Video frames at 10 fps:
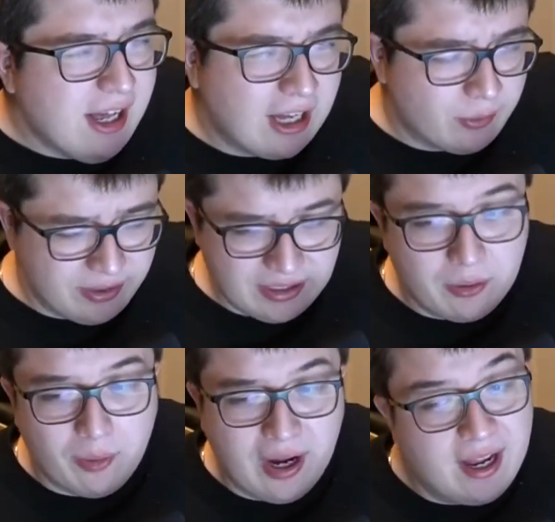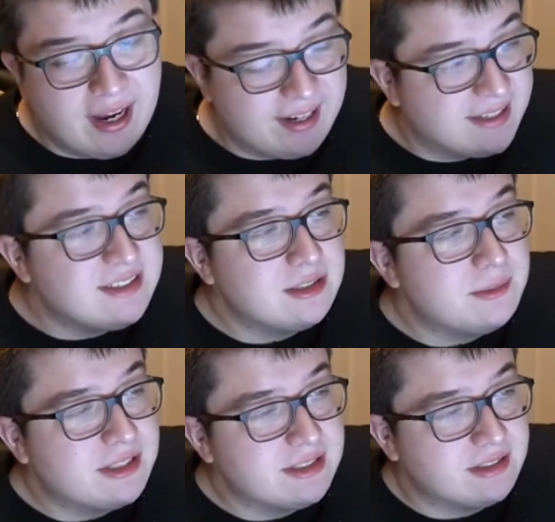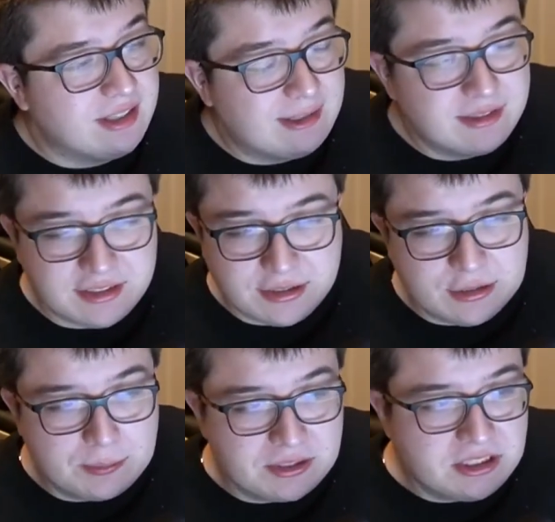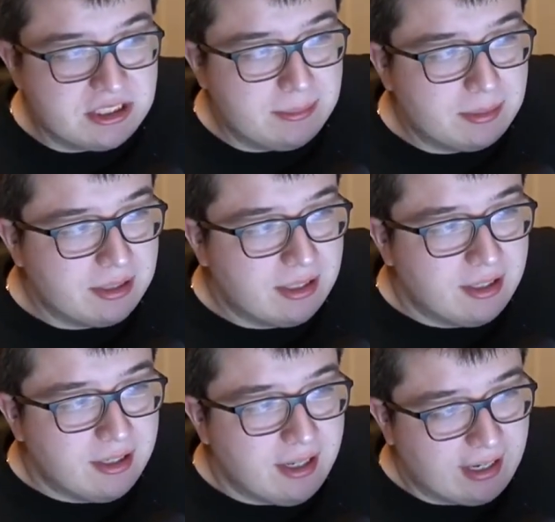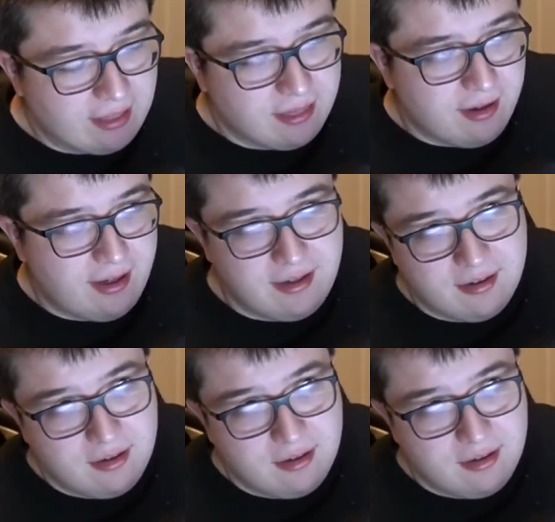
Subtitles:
I don't really know why. I guess just because Lambdas are super cheap, and I thought